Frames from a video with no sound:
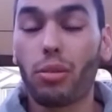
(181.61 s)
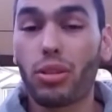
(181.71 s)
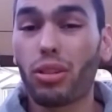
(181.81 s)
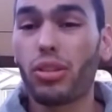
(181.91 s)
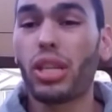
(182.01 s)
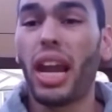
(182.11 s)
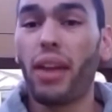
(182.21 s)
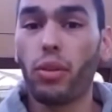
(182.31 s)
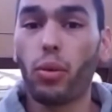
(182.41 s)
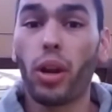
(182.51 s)
was searching
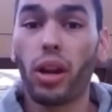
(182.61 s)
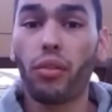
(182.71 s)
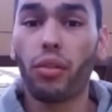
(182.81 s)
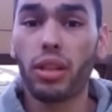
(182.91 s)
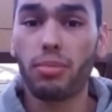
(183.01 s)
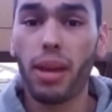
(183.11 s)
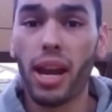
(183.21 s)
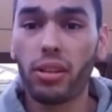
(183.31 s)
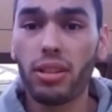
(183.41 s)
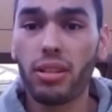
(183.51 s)
everywhere for these
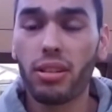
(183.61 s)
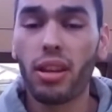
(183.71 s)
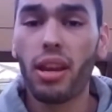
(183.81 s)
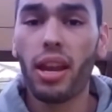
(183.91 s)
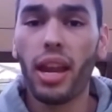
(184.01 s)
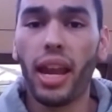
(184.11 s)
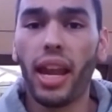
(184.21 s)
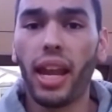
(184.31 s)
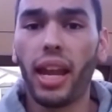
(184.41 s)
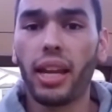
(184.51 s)
batteries,
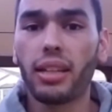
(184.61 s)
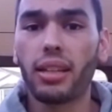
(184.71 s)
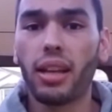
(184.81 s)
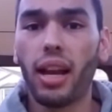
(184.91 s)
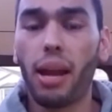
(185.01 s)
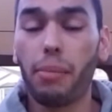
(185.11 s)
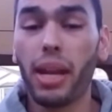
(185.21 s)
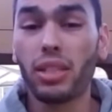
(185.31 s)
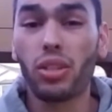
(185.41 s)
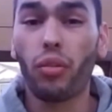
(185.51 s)
and I
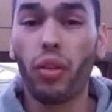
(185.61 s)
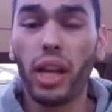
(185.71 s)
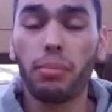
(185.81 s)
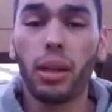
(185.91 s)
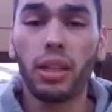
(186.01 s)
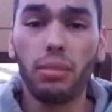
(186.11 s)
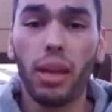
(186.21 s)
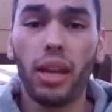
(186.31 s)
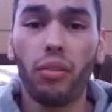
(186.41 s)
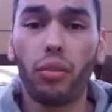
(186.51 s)
managed to find them on
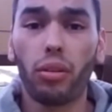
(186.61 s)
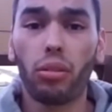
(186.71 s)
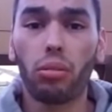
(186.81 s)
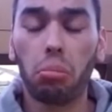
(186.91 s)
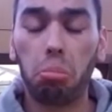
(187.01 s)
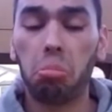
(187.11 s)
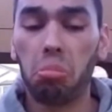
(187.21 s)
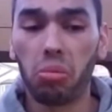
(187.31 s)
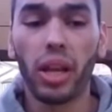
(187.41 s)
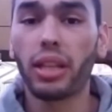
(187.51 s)
eBay for
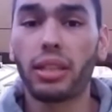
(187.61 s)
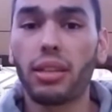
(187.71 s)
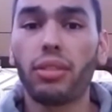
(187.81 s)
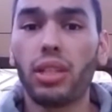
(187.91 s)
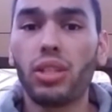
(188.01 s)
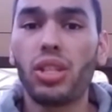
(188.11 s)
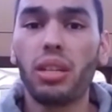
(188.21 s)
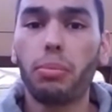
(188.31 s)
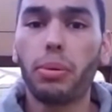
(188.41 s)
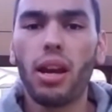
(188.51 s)
relatively
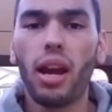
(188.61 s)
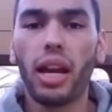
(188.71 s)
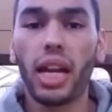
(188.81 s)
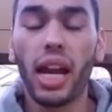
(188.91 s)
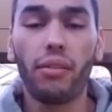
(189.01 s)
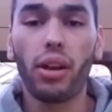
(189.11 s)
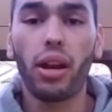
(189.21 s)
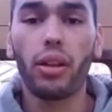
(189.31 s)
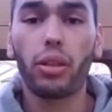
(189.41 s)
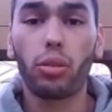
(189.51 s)
cheap. And I have
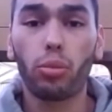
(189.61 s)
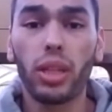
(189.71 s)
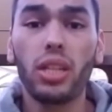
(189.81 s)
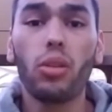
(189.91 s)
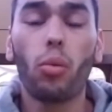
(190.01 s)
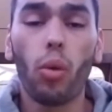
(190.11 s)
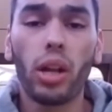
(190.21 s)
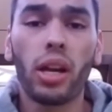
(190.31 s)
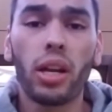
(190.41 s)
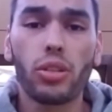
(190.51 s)
3
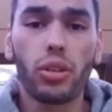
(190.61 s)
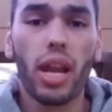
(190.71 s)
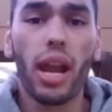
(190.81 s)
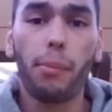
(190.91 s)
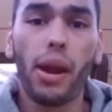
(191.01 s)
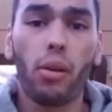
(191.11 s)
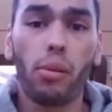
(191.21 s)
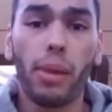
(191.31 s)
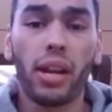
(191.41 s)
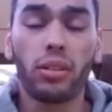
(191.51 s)
100 amp hour
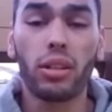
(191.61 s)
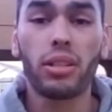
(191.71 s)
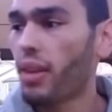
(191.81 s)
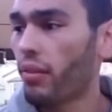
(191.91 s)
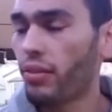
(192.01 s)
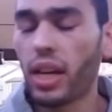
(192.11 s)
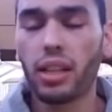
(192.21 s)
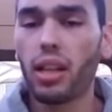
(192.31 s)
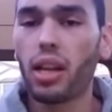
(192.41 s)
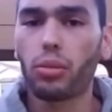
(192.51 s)
batteries. I've done
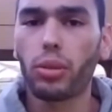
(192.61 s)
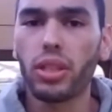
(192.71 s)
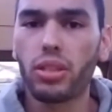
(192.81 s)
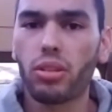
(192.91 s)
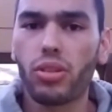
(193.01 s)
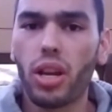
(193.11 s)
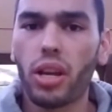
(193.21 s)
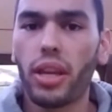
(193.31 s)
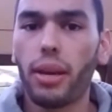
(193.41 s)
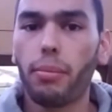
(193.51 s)
a lot of research
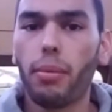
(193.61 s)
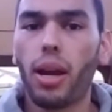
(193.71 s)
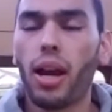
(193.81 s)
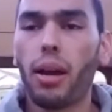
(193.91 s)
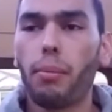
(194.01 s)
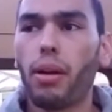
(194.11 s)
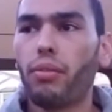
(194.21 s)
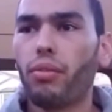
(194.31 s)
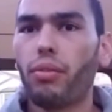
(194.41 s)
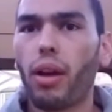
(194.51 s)
on them.
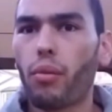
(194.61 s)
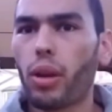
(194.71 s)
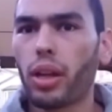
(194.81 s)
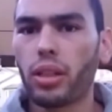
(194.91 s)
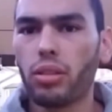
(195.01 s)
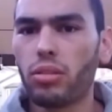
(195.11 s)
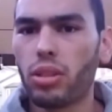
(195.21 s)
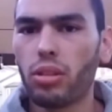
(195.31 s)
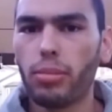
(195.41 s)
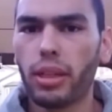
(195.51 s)
I've went on
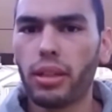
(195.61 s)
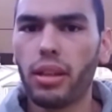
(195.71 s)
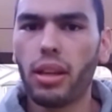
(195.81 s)
YouTube and